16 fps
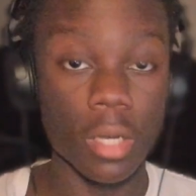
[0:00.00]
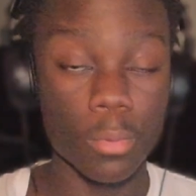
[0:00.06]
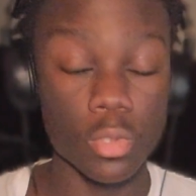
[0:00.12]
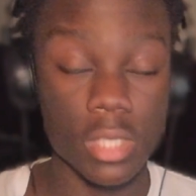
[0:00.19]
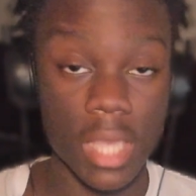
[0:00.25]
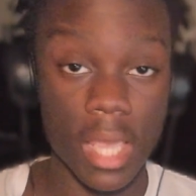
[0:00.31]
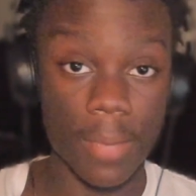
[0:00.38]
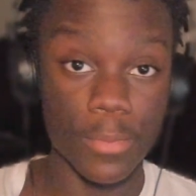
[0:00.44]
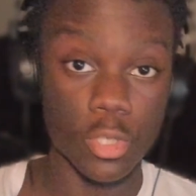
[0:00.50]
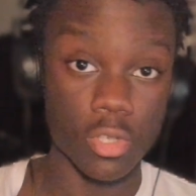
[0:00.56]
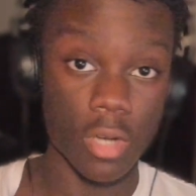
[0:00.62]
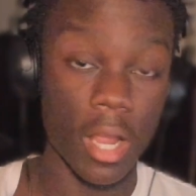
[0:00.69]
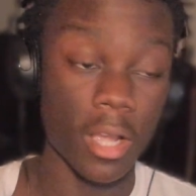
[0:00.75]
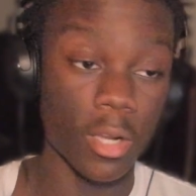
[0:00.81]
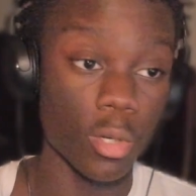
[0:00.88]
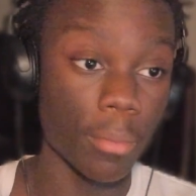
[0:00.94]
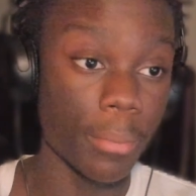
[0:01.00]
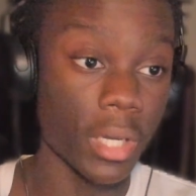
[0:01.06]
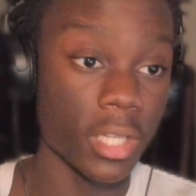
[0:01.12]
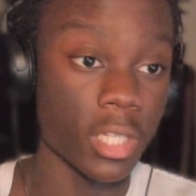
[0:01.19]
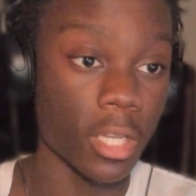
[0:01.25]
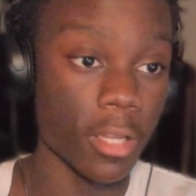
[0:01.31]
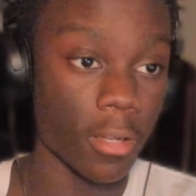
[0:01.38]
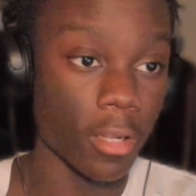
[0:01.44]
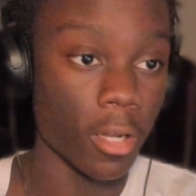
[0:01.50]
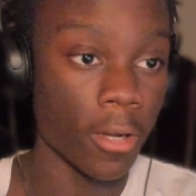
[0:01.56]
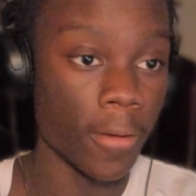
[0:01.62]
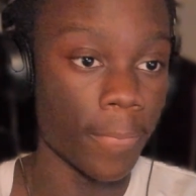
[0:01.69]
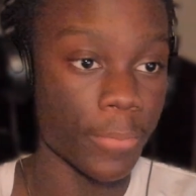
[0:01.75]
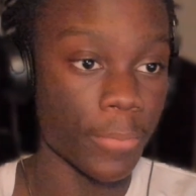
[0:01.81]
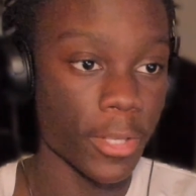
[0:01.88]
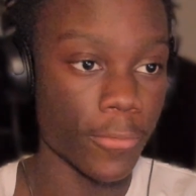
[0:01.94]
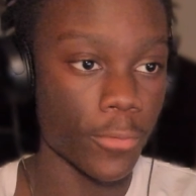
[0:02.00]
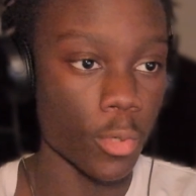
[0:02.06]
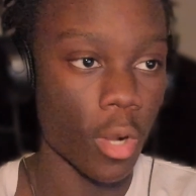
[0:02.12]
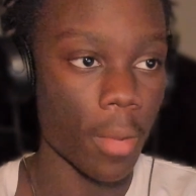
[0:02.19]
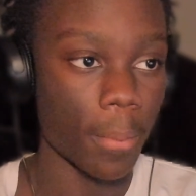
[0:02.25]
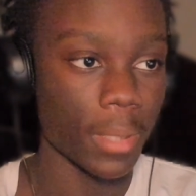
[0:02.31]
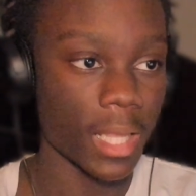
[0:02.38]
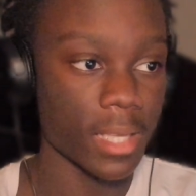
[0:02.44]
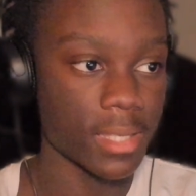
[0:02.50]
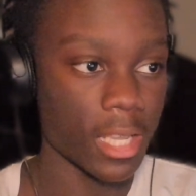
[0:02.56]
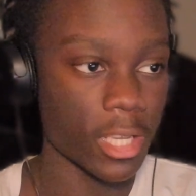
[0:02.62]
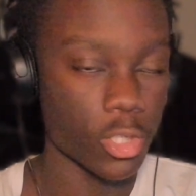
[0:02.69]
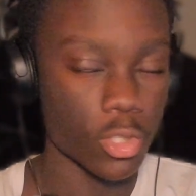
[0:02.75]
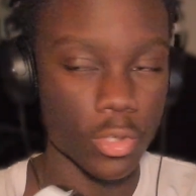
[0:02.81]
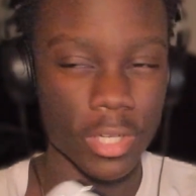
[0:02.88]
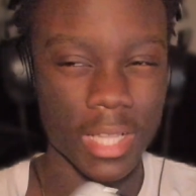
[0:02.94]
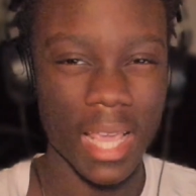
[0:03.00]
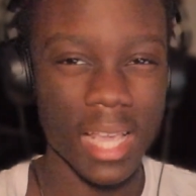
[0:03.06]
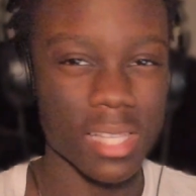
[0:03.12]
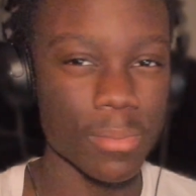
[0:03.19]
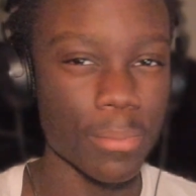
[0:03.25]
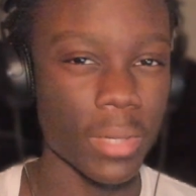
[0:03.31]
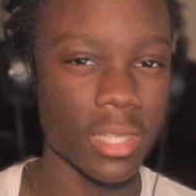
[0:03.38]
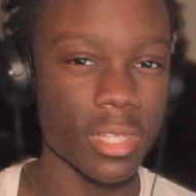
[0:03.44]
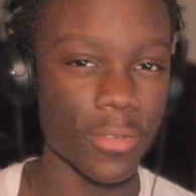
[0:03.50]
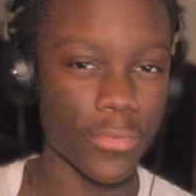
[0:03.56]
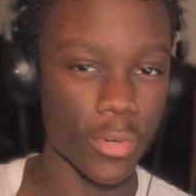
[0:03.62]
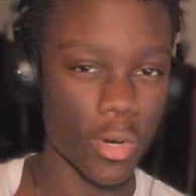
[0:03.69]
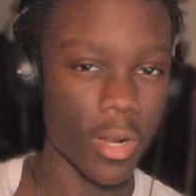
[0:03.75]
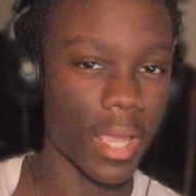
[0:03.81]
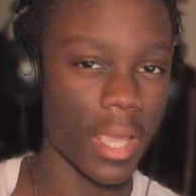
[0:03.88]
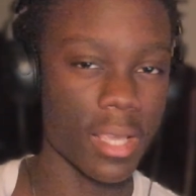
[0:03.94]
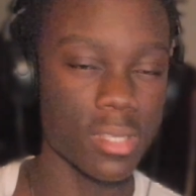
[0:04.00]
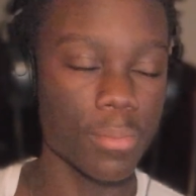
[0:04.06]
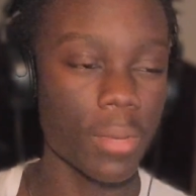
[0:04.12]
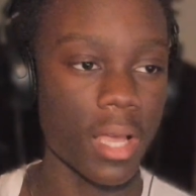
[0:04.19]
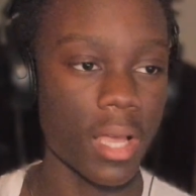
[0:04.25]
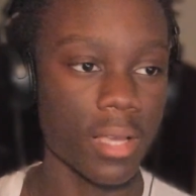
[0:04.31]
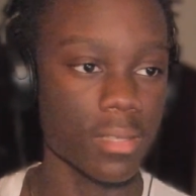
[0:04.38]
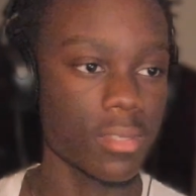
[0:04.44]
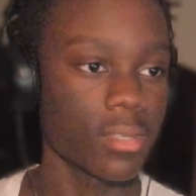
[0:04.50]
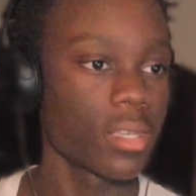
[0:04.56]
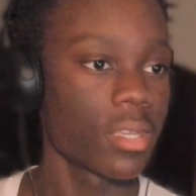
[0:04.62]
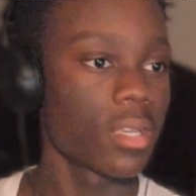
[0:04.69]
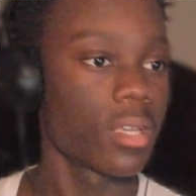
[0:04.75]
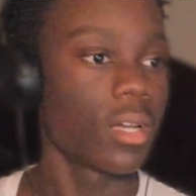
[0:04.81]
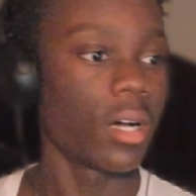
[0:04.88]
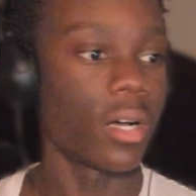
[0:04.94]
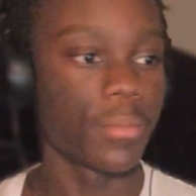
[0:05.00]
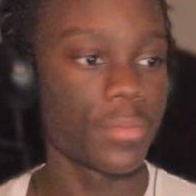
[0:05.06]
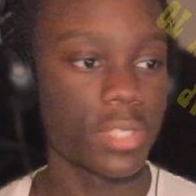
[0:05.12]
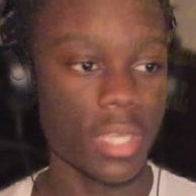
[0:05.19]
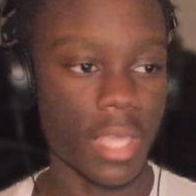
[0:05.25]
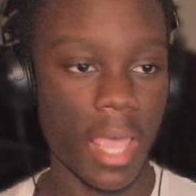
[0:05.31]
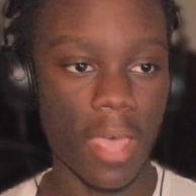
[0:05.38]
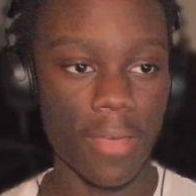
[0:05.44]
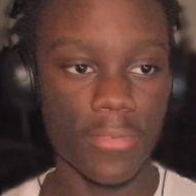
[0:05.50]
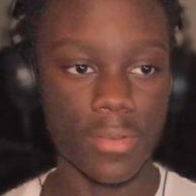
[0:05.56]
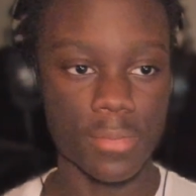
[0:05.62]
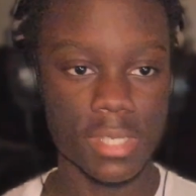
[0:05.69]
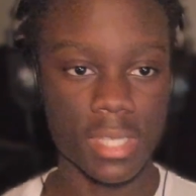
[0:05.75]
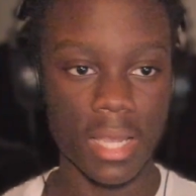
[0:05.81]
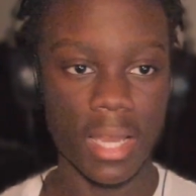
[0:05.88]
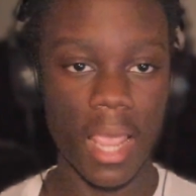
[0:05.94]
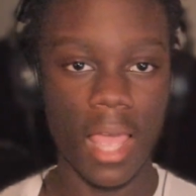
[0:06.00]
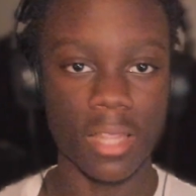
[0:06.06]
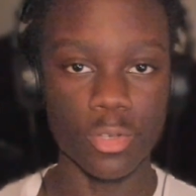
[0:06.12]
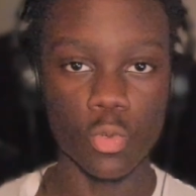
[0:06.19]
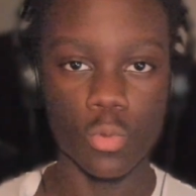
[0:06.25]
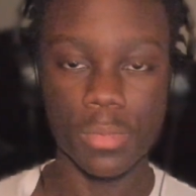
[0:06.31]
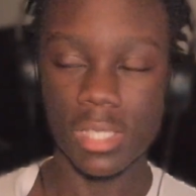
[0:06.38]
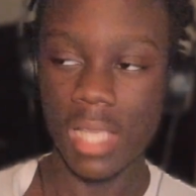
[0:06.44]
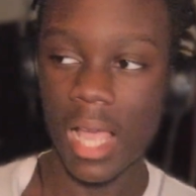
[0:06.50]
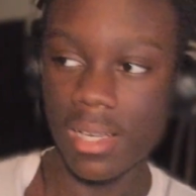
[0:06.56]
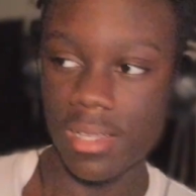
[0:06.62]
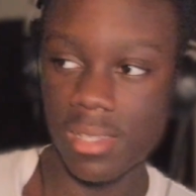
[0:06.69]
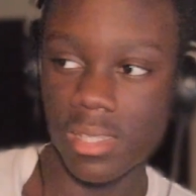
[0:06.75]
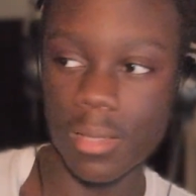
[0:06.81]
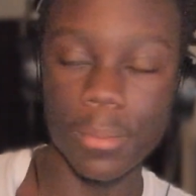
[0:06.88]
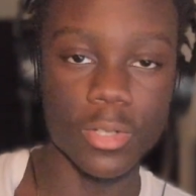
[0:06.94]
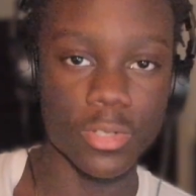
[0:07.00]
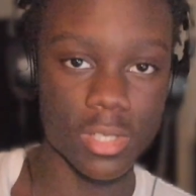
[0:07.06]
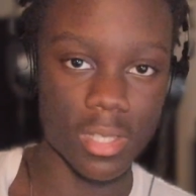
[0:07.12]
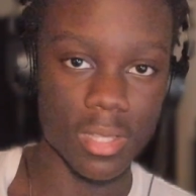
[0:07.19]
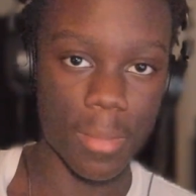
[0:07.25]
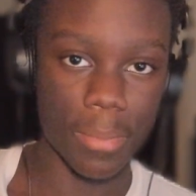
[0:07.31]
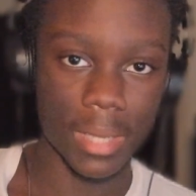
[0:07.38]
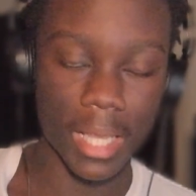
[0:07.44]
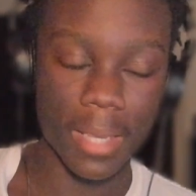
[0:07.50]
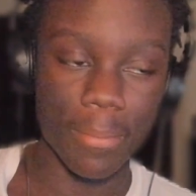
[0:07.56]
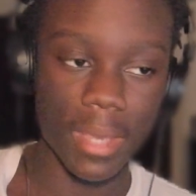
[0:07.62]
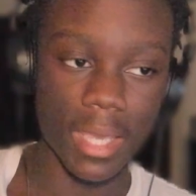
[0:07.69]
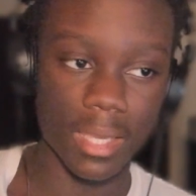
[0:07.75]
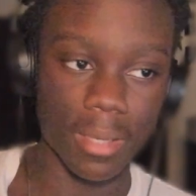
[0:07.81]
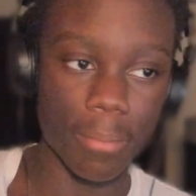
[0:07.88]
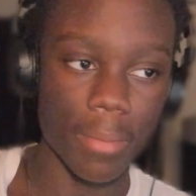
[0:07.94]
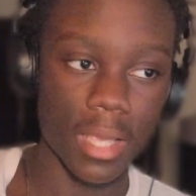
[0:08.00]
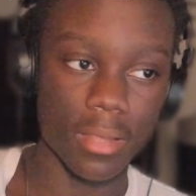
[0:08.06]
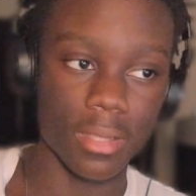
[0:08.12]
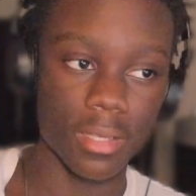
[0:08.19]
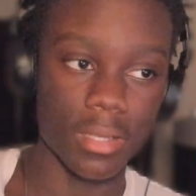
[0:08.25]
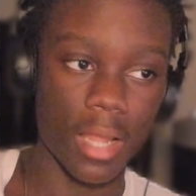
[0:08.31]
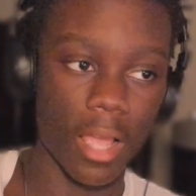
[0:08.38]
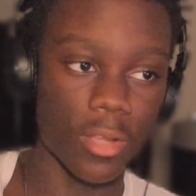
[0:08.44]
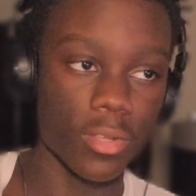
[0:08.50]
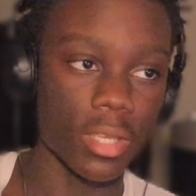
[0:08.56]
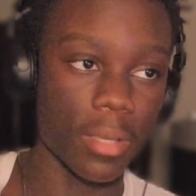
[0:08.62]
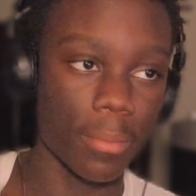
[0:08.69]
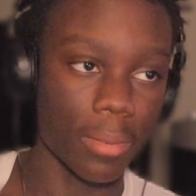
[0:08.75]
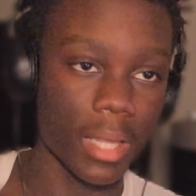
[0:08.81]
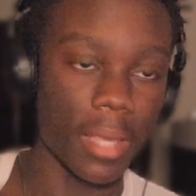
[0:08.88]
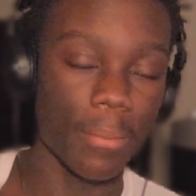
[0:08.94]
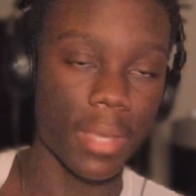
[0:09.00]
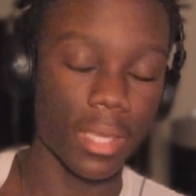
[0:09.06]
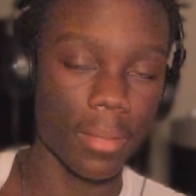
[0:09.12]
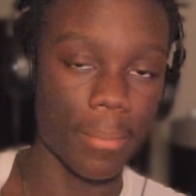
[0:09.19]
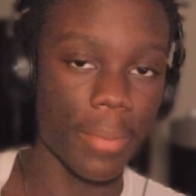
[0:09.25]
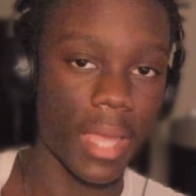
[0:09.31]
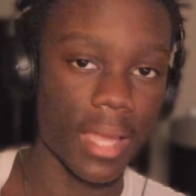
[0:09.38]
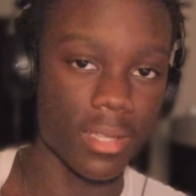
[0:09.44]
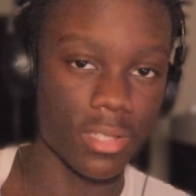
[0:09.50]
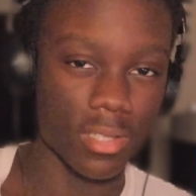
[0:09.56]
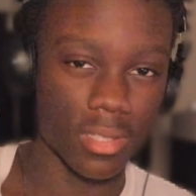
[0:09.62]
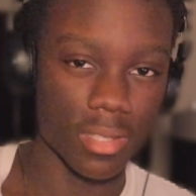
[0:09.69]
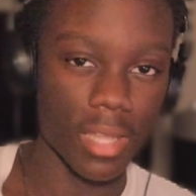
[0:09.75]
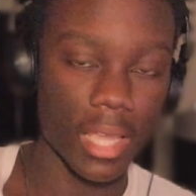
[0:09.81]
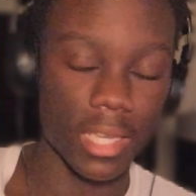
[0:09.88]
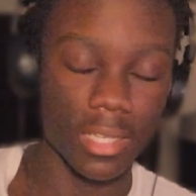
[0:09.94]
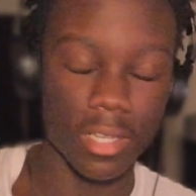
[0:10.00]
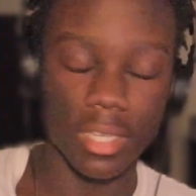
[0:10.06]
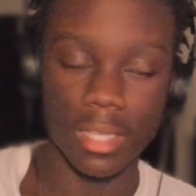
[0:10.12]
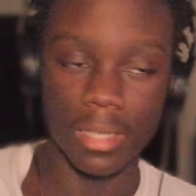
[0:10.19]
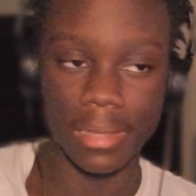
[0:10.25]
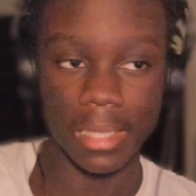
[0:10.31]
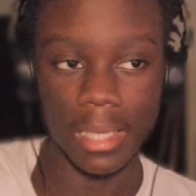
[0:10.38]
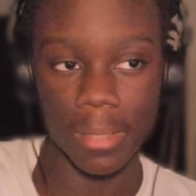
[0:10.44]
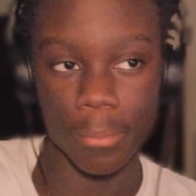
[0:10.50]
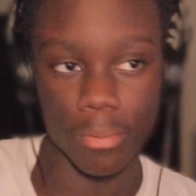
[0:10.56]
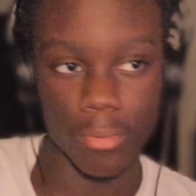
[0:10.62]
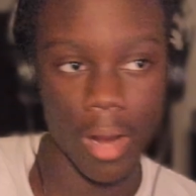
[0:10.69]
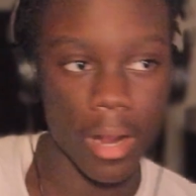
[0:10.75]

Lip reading: tap the triangle button if you're on PlayStation, or the X button if you're on Xbox, to have him set an alley-oop. It's kind of similar to the playmaking method, how you get playmaking badges like in prior